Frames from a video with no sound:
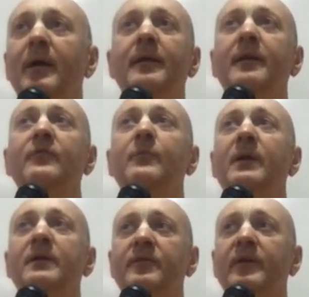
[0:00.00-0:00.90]
and then
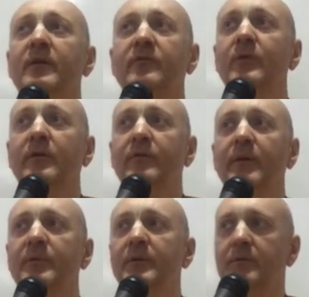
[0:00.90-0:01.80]
everybody just has to
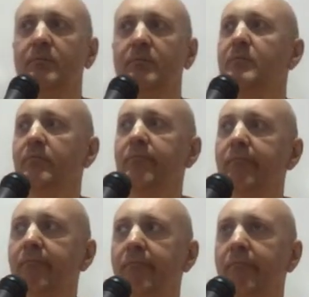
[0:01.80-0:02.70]
accept it.
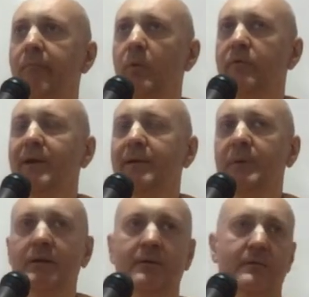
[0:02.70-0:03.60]
What does that mean?